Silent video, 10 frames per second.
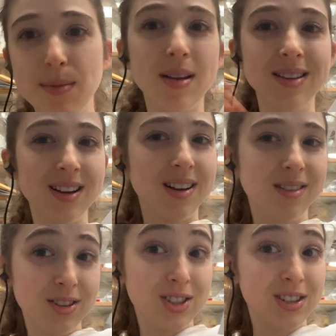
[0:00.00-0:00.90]
about the
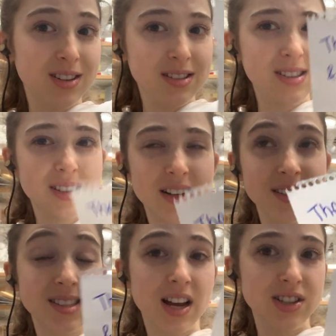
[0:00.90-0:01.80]
conclusion, the
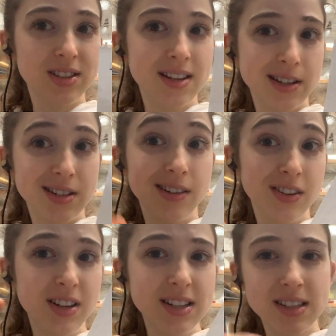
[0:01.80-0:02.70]
discussion section of
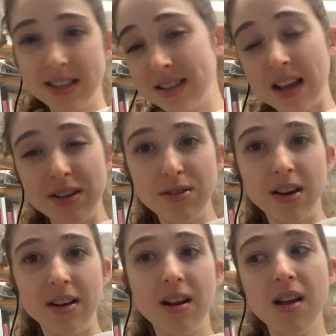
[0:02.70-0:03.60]
your thesis is that you
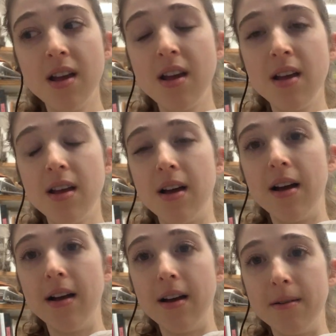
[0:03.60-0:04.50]
can
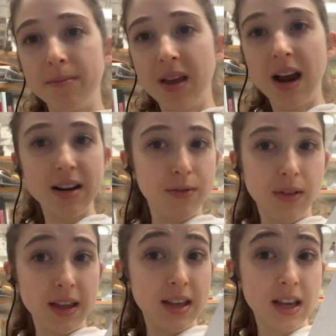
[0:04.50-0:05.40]
um, kind of
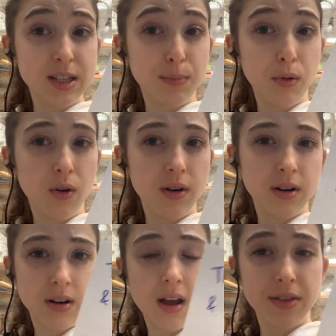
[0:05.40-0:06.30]
like
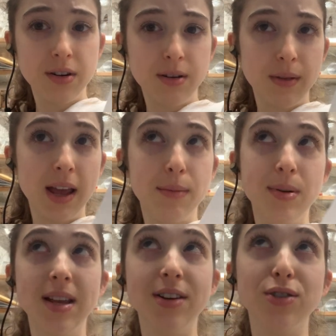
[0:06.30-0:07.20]
explore other like
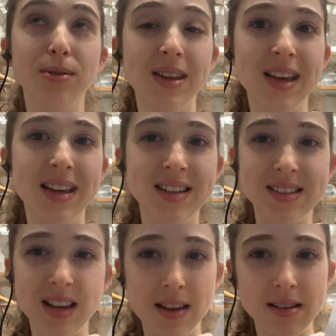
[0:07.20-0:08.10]
potential
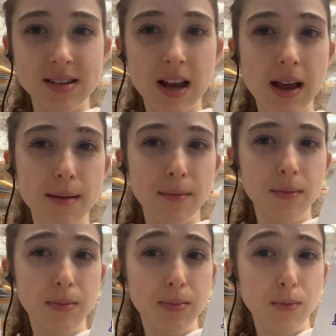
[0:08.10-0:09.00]
things and um,
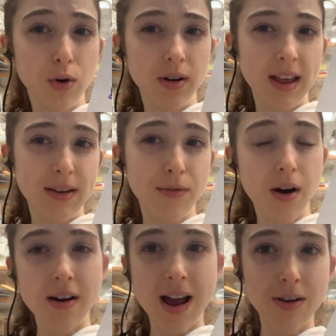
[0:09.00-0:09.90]
more like
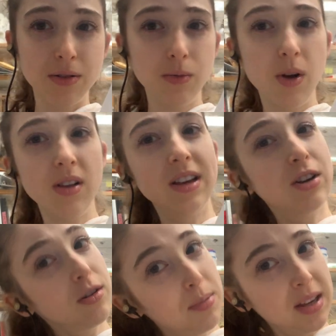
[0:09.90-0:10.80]
far out, well, it
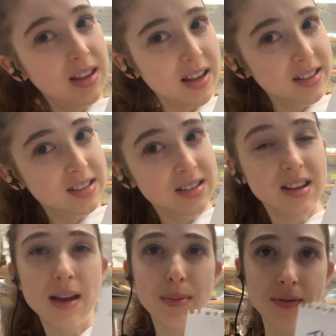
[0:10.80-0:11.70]
could be this
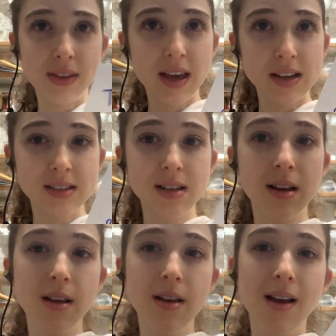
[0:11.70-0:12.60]
type of things.
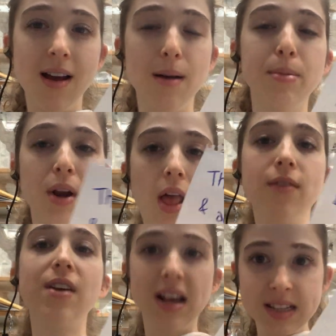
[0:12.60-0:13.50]
Um, but all
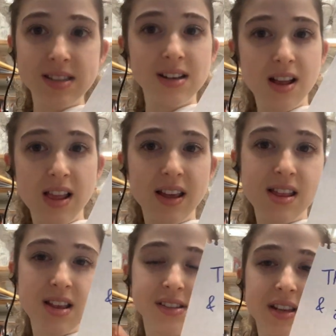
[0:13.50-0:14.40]
of that is still
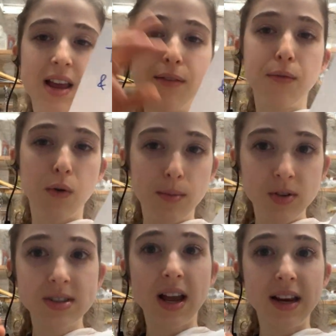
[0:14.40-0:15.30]
in this like
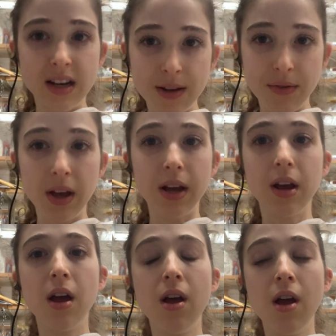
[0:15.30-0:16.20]
formal
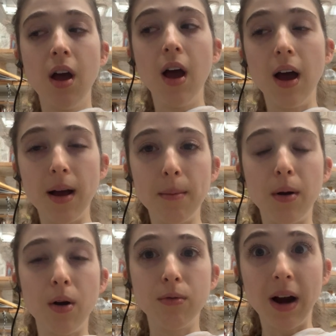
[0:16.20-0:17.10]
scientific
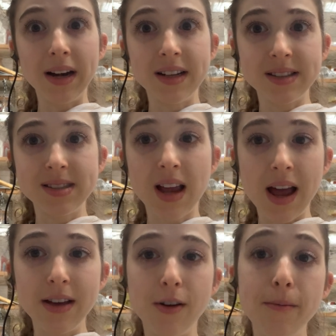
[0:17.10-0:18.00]
um, writing
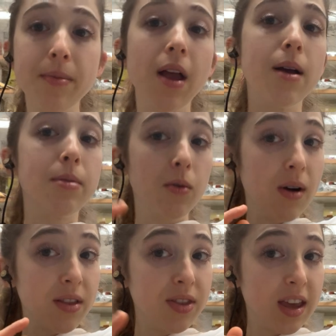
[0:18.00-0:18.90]
style. But
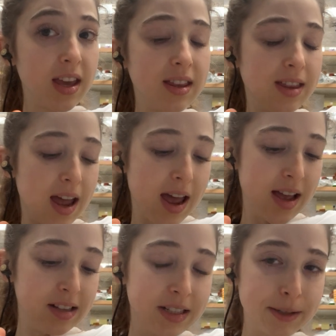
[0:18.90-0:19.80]
one thing
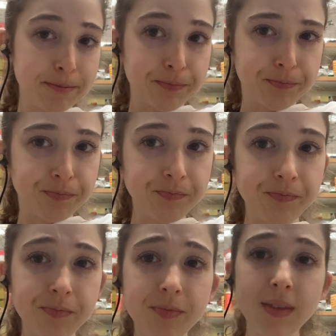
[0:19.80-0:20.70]
that,
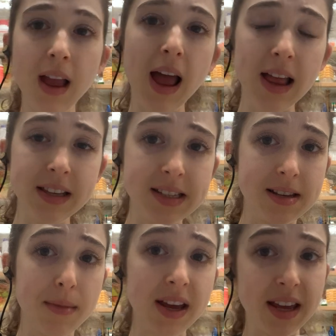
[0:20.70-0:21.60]
at
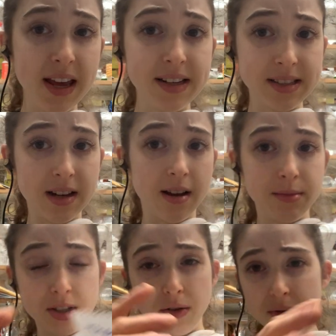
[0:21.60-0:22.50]
least in my case,
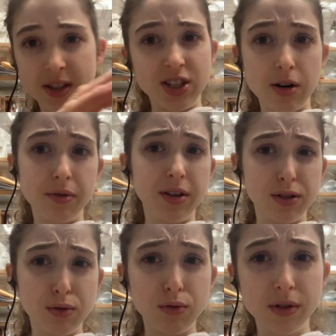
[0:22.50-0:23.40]
um, so you want to check with your
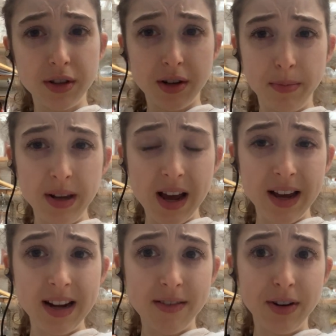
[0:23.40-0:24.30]
school and your
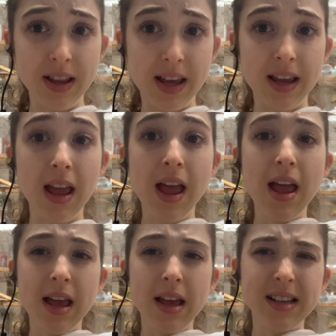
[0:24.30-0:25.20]
PI and everything,
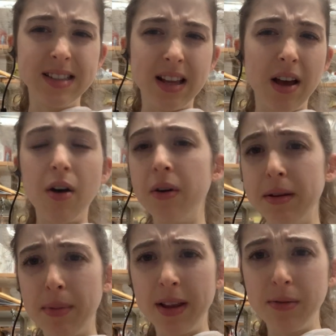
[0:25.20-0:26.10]
is that, oh,
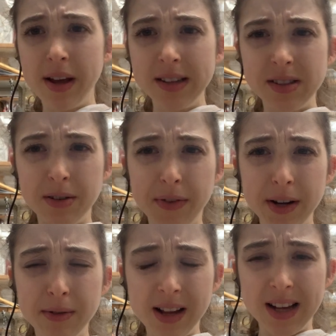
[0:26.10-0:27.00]
and by the way, so if
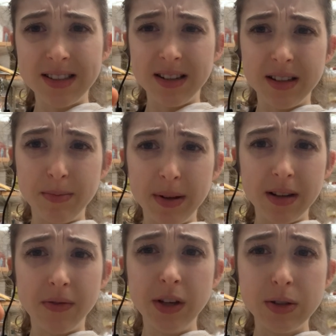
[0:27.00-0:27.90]
anyone has been
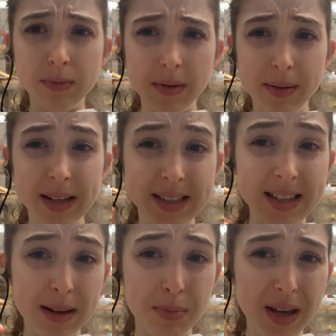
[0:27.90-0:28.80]
confused with me
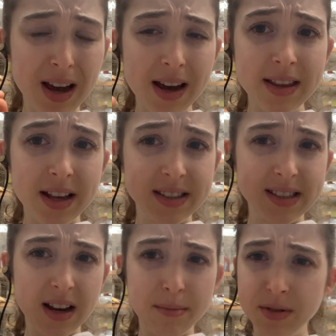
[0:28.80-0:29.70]
saying PI,
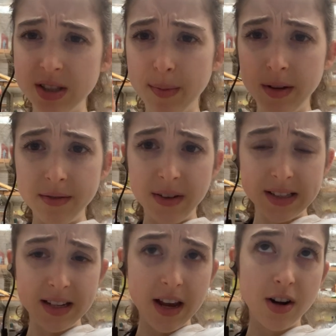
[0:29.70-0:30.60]
that's um, principal
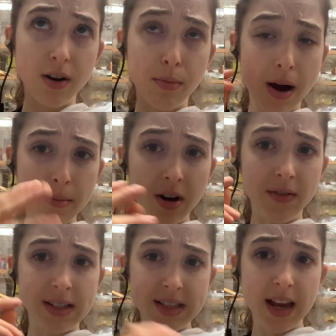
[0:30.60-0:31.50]
investigator or primary
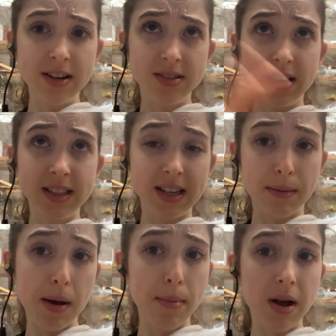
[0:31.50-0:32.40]
investigator, so that's
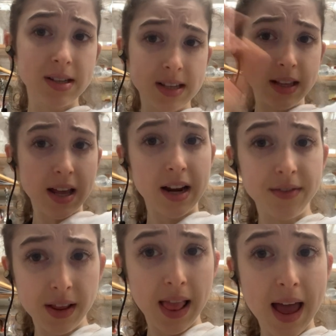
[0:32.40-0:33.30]
like my boss, like the head
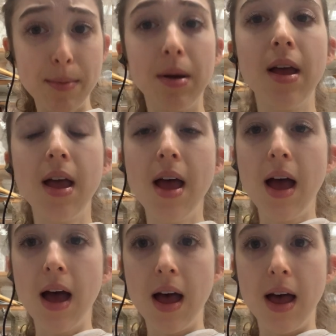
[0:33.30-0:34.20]
of the lab.
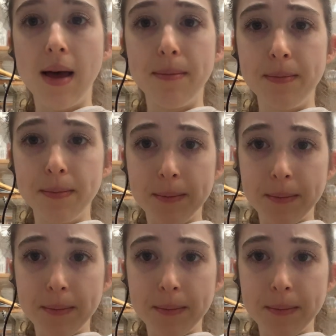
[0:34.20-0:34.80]
Um,